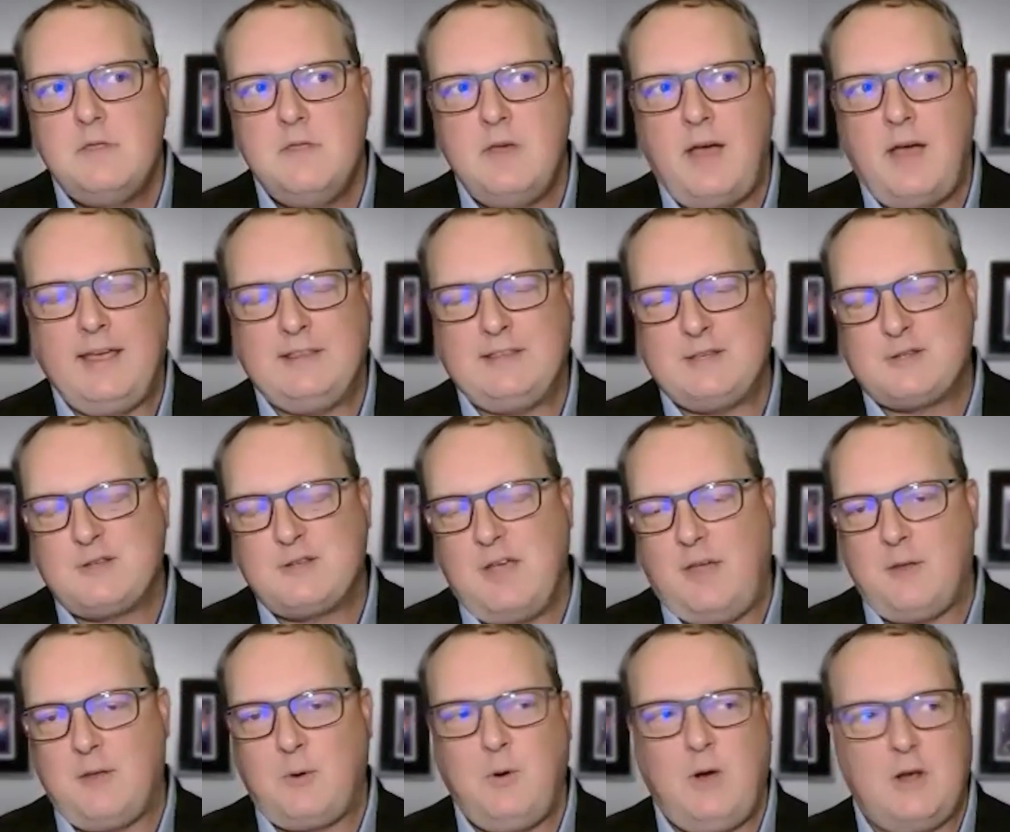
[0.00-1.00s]
I get this
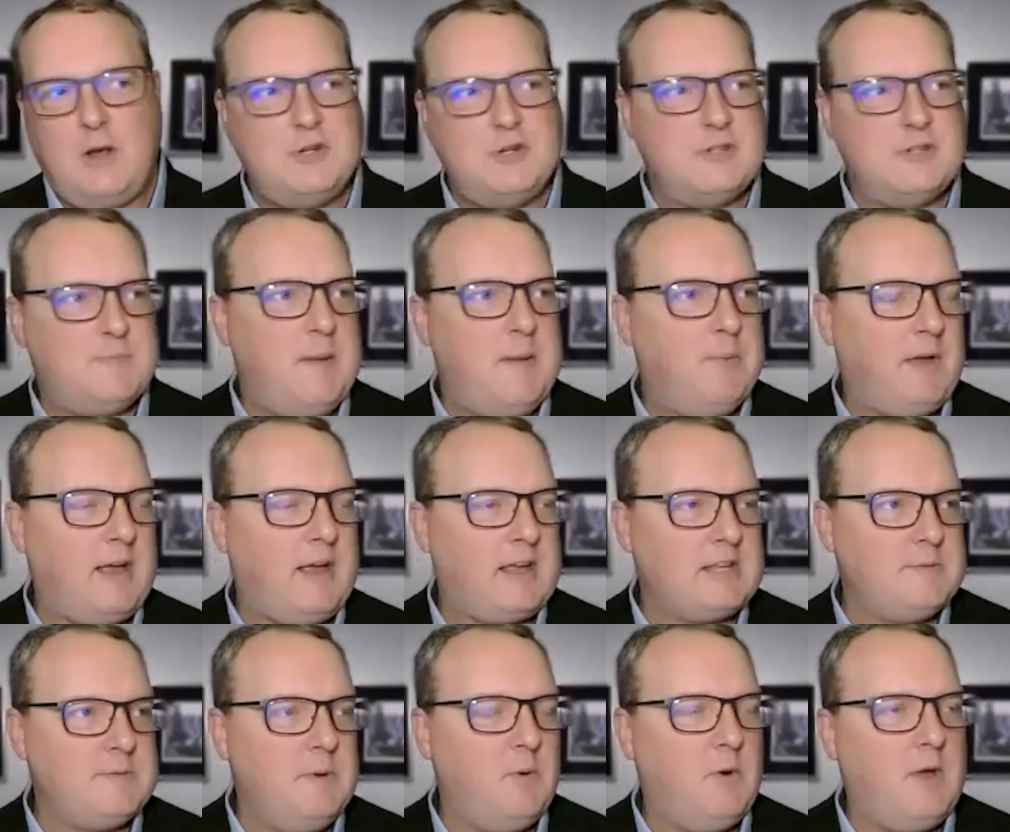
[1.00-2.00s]
other question is people
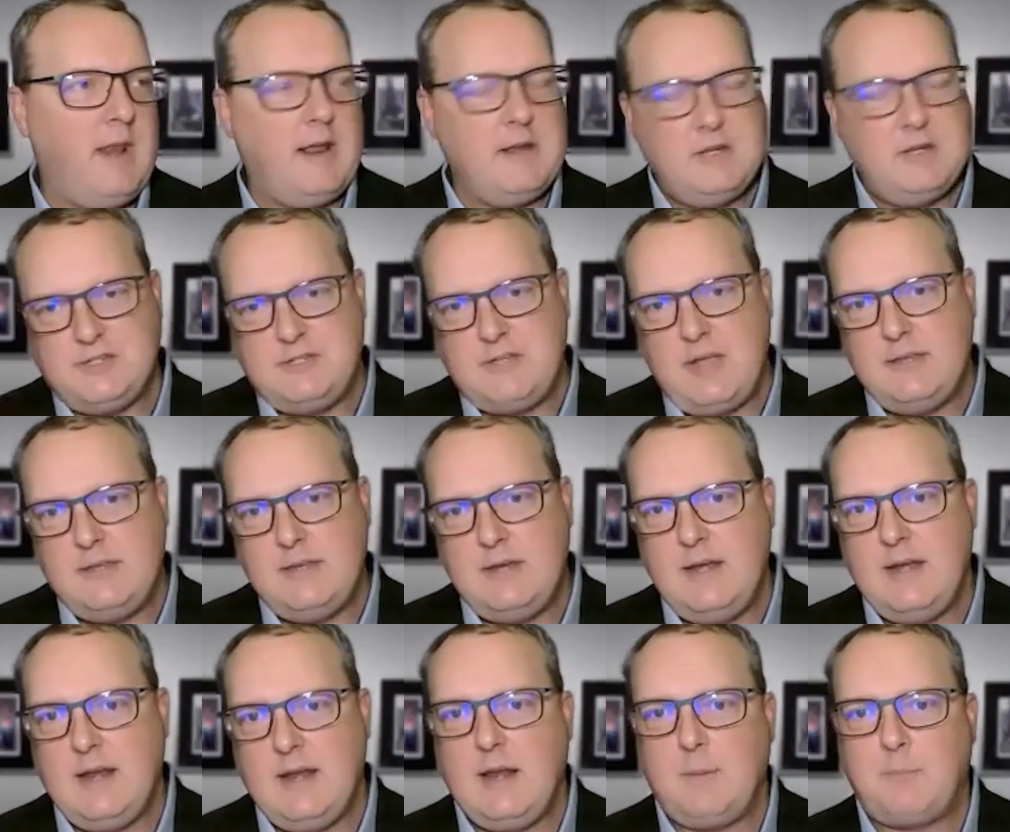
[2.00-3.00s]
ask me, well, can I just send it
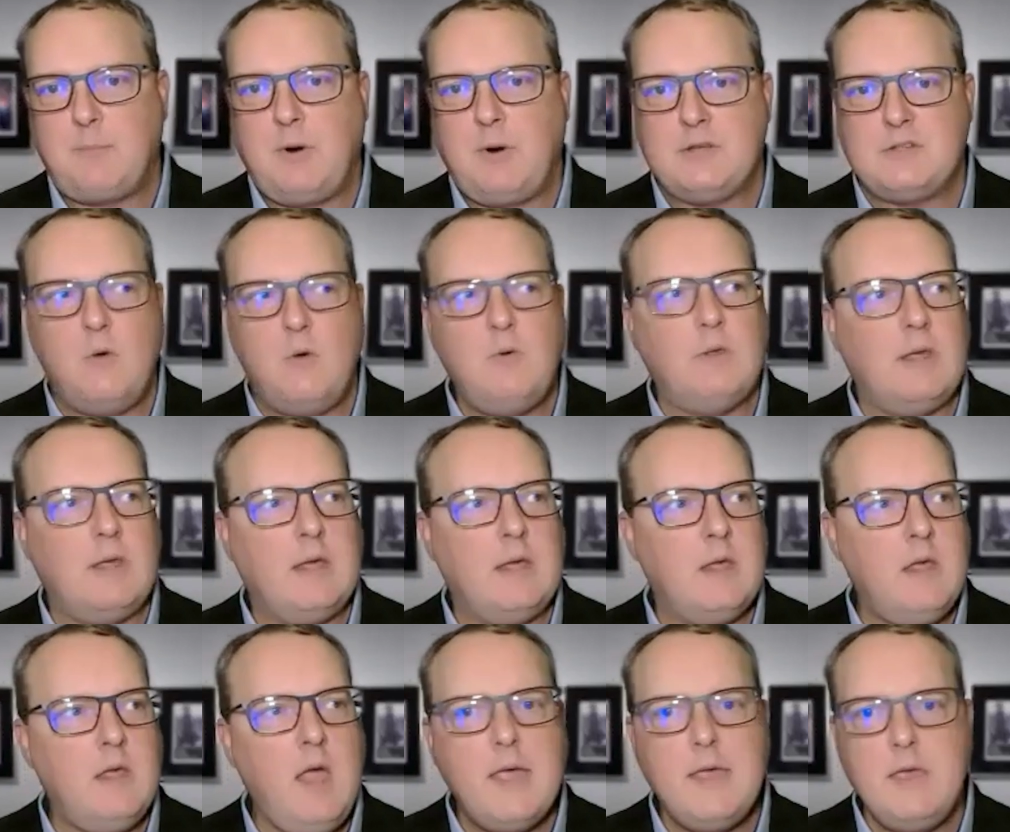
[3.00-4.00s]
in and get it pressed
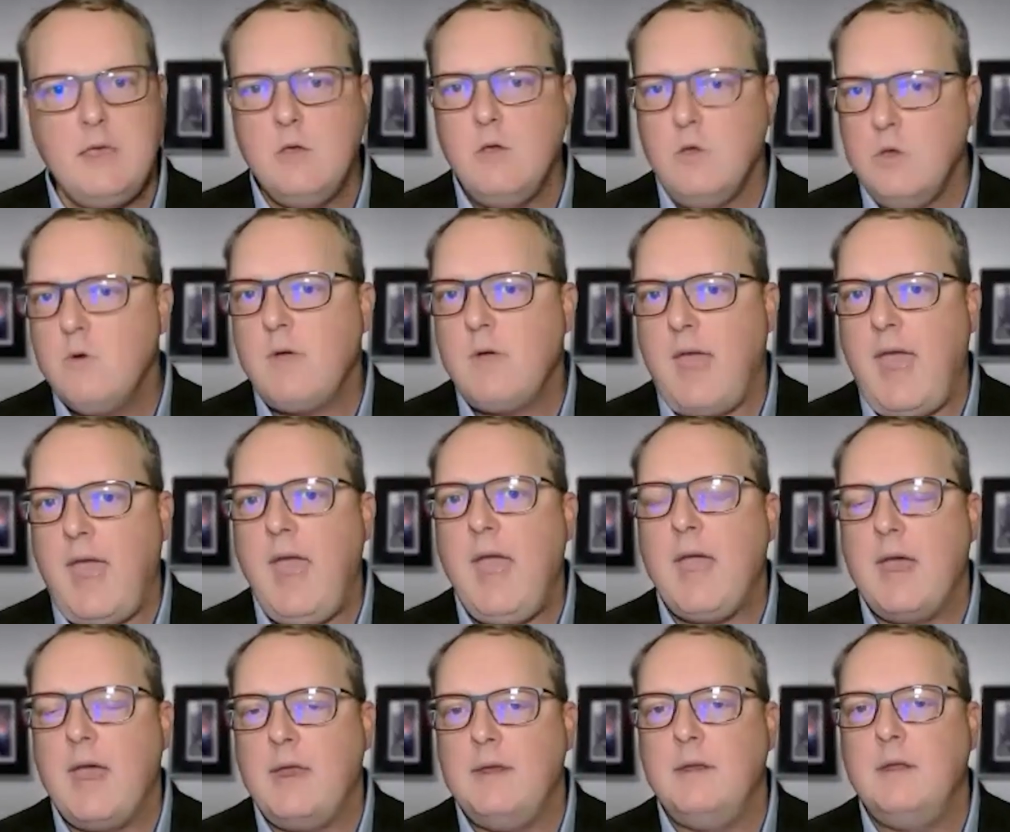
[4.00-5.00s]
only? Yeah, you
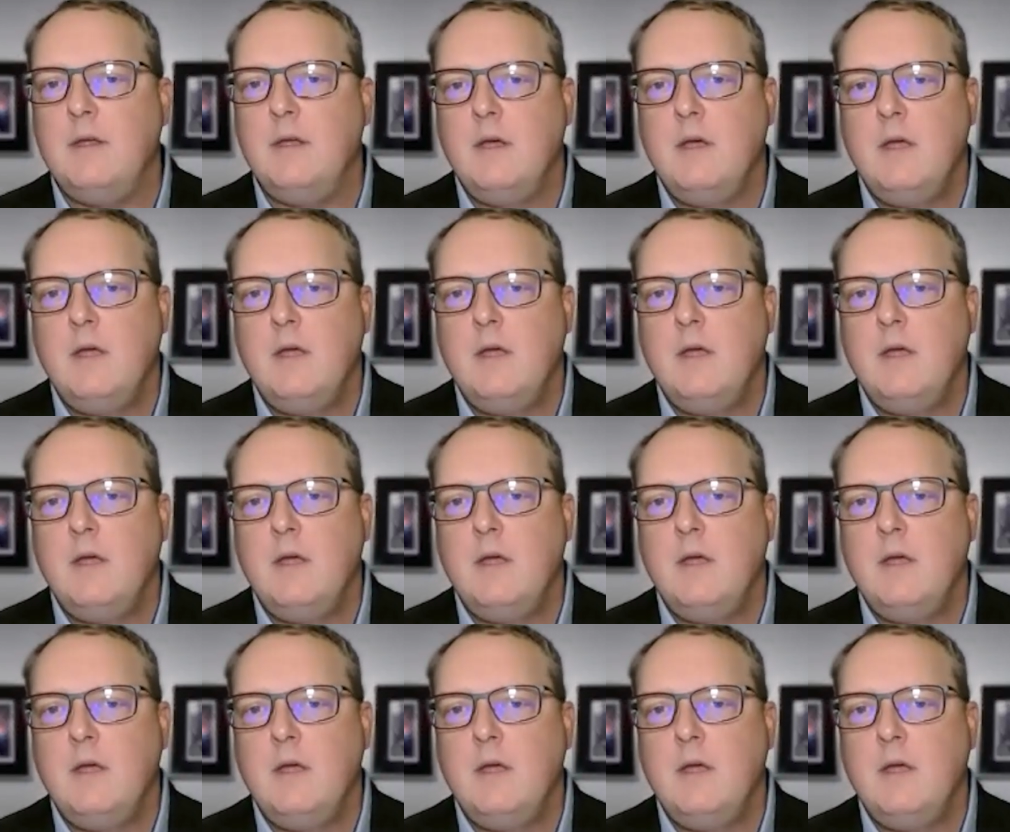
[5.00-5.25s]
can.